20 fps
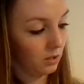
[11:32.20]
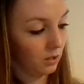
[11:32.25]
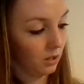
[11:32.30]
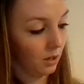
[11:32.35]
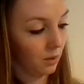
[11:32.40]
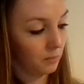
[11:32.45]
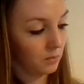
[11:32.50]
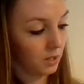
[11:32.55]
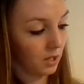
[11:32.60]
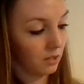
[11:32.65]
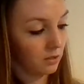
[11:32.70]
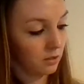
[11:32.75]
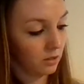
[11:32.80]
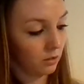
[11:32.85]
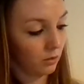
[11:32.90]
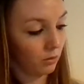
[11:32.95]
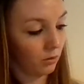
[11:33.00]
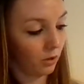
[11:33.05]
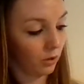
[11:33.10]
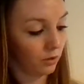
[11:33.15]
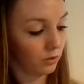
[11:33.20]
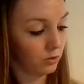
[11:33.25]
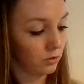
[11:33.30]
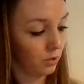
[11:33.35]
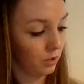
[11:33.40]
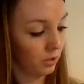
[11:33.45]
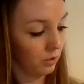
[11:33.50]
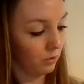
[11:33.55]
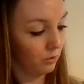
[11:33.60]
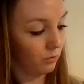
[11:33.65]
comes at zero cost
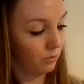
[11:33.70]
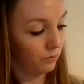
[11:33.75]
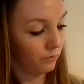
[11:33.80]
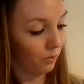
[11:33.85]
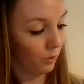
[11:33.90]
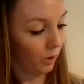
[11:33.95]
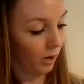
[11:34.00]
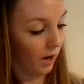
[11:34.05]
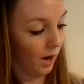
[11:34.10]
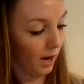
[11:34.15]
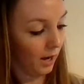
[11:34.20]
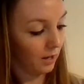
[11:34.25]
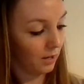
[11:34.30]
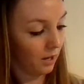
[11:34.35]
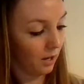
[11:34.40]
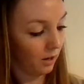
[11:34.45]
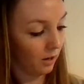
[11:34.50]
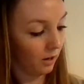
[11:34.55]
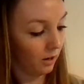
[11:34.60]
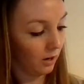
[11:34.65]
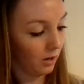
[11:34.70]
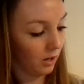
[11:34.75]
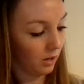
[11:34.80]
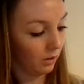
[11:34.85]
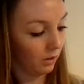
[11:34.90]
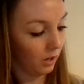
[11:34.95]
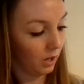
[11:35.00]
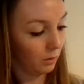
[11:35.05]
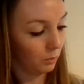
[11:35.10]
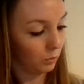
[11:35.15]
to you for eye care,
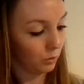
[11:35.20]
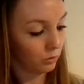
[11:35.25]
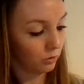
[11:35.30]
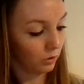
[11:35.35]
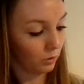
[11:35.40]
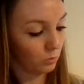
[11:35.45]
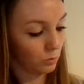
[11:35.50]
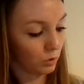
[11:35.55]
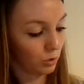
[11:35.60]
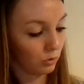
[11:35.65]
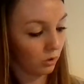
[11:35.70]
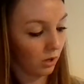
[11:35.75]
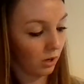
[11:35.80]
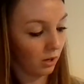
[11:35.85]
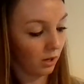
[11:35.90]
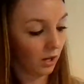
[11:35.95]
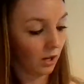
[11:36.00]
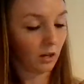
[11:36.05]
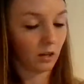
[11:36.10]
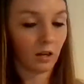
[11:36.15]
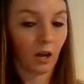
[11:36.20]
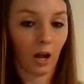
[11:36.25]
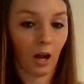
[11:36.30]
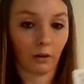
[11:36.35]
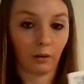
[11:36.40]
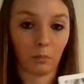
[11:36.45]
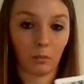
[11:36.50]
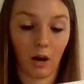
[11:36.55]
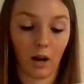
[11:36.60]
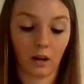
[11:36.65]
hearing, prescription drug, and
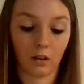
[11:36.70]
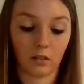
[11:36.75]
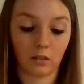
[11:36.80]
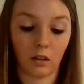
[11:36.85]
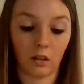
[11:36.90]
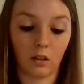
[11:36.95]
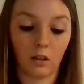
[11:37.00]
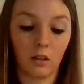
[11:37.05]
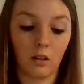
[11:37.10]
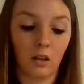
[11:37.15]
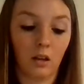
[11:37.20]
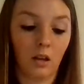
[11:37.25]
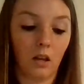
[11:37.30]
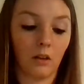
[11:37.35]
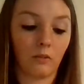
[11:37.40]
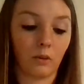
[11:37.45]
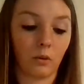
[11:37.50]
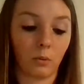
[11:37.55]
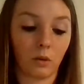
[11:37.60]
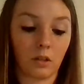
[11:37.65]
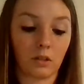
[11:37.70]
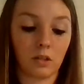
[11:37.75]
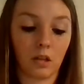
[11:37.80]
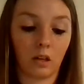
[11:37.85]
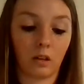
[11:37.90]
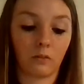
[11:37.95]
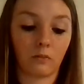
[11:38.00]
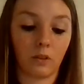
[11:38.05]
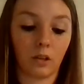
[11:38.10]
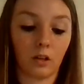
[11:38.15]
chiropractic. If you want to
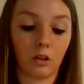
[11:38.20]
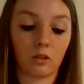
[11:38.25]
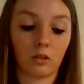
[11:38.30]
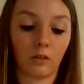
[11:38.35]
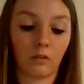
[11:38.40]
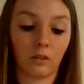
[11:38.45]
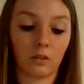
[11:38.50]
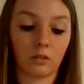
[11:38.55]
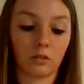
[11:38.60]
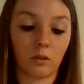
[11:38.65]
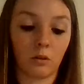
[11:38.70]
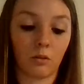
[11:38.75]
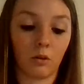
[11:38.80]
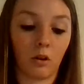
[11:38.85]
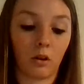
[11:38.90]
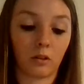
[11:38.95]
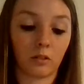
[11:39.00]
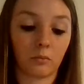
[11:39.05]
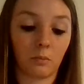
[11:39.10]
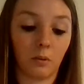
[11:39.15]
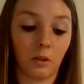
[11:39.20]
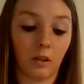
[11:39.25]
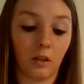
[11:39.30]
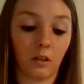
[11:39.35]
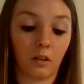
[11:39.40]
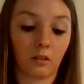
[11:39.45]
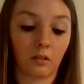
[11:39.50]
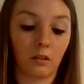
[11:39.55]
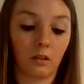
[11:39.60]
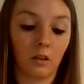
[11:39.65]
take advantage of this no-cost
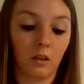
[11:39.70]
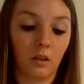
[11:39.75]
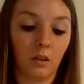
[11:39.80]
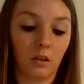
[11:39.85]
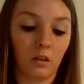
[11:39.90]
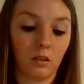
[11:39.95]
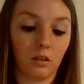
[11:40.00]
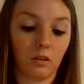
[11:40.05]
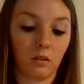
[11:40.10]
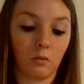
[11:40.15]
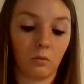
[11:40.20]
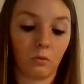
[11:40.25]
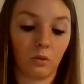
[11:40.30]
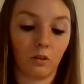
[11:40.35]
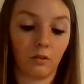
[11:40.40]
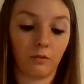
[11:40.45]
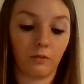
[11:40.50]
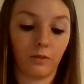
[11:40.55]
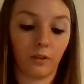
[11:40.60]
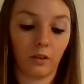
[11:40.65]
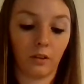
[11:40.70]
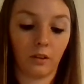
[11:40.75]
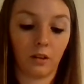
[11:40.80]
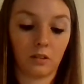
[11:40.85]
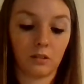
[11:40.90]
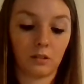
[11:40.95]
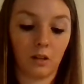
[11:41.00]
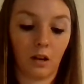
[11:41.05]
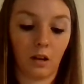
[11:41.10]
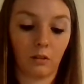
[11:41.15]
plan, you will fill
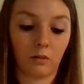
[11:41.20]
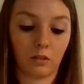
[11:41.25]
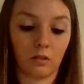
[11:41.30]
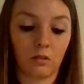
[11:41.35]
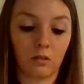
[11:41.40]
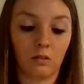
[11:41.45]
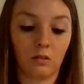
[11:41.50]
this out,